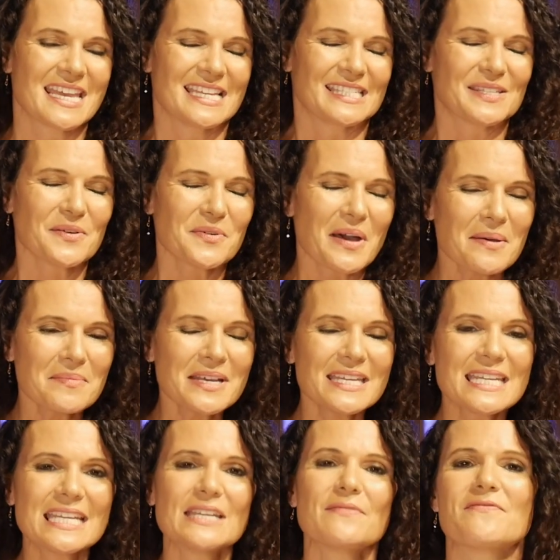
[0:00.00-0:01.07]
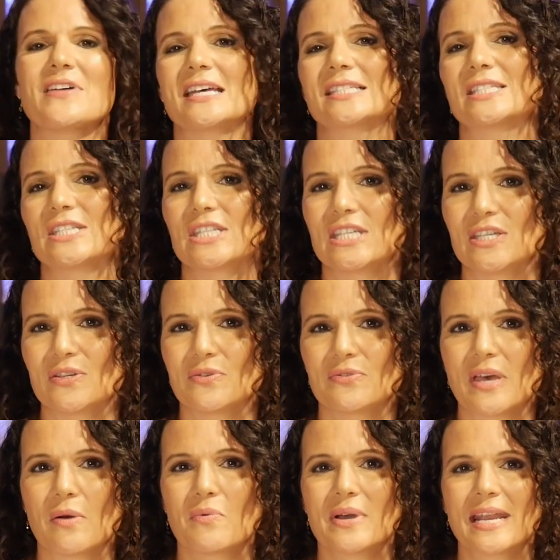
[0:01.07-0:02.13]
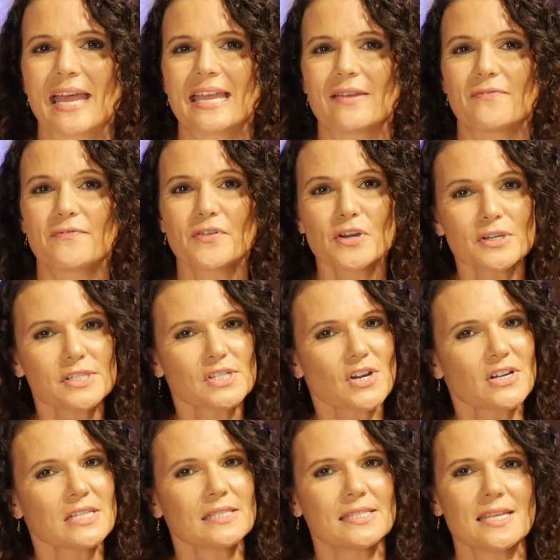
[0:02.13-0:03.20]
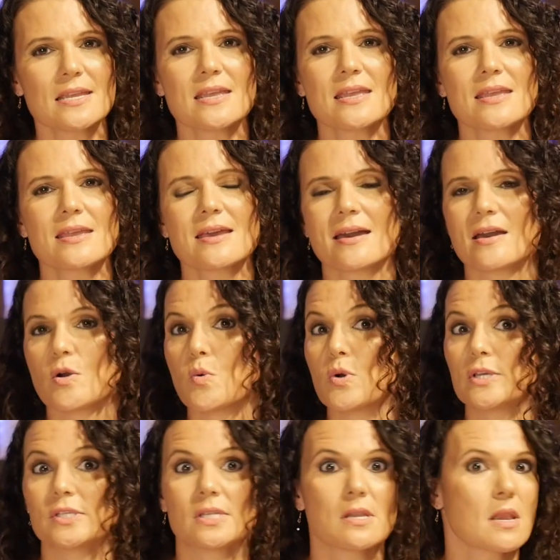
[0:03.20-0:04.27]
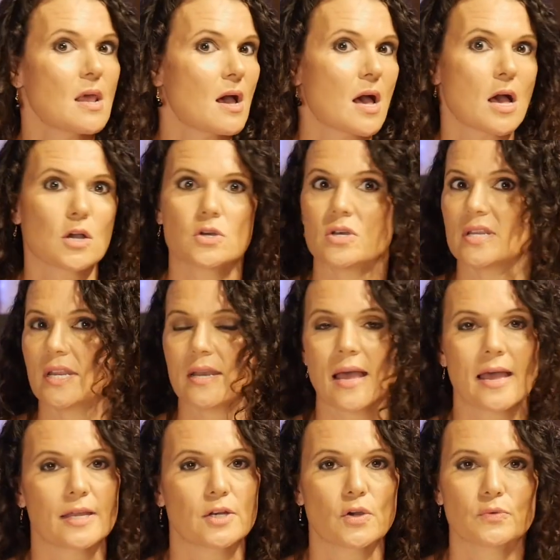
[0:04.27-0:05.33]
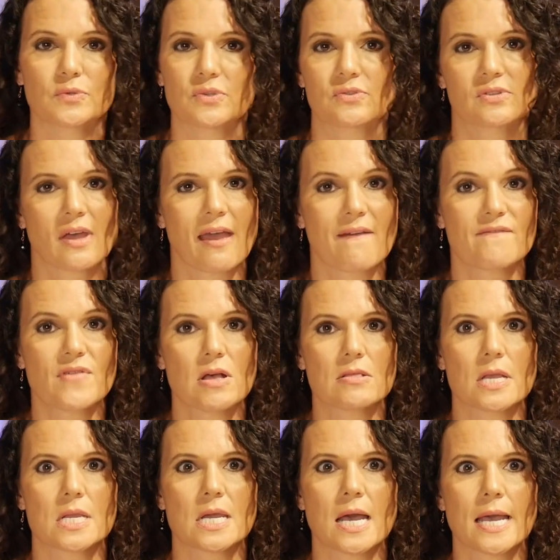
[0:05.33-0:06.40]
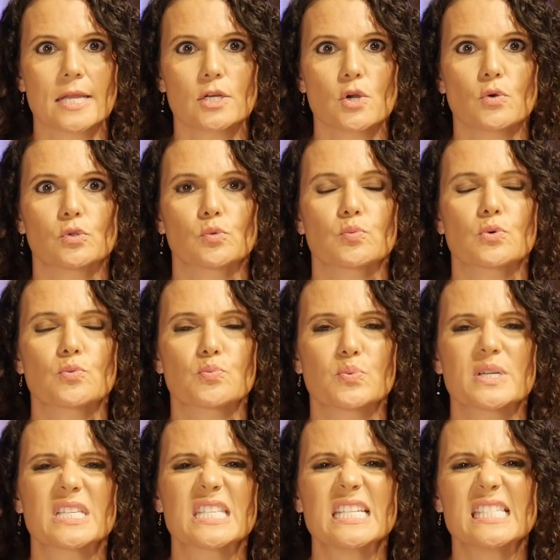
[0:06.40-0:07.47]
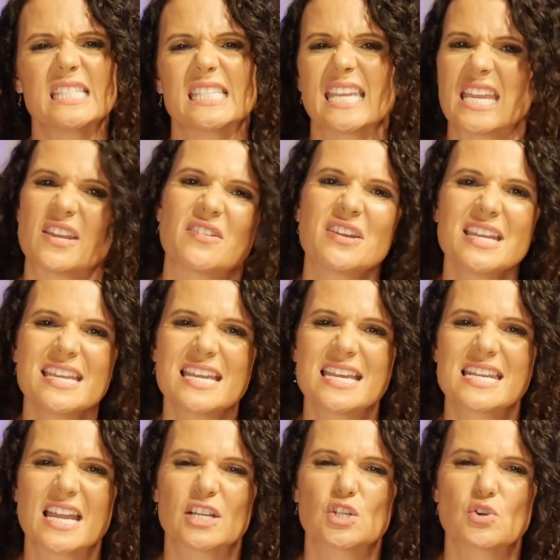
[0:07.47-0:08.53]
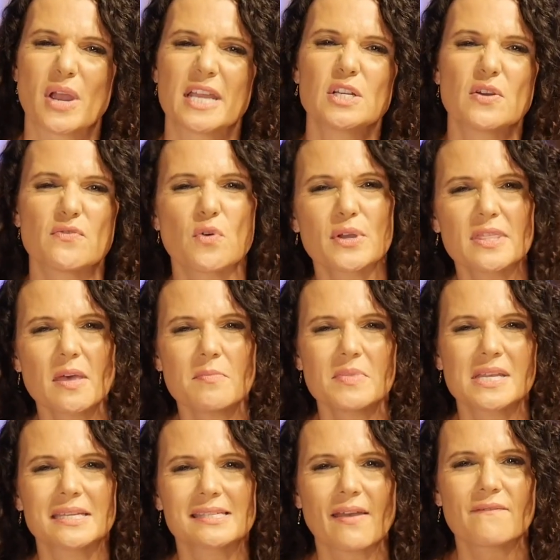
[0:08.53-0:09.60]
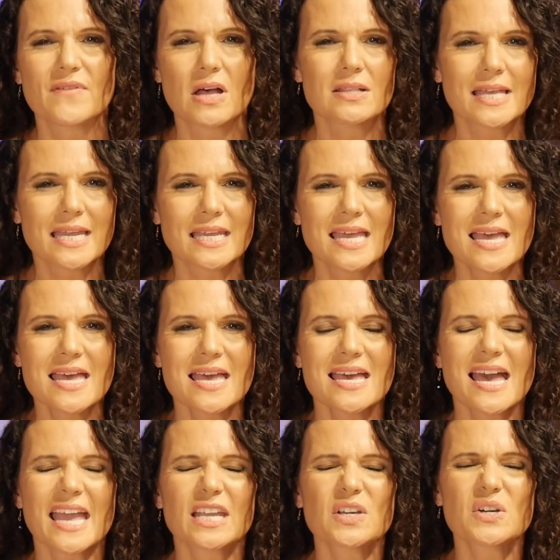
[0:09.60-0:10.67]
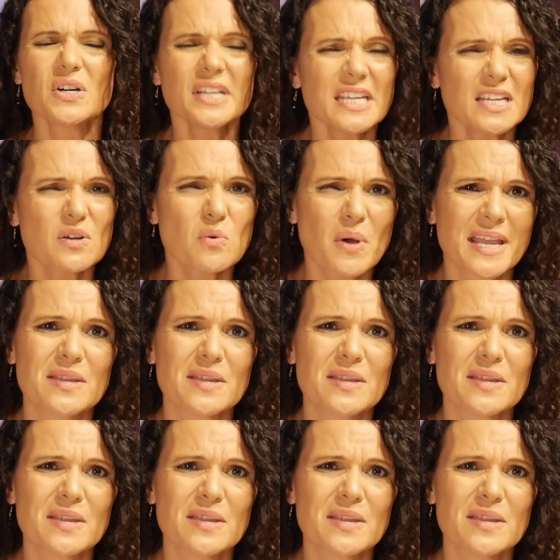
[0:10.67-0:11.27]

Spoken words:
So I'm going to confess to you that when I first started singing, I was not good at high notes. I felt like high notes were really scary, and I tried to avoid them because I felt like I couldn't quite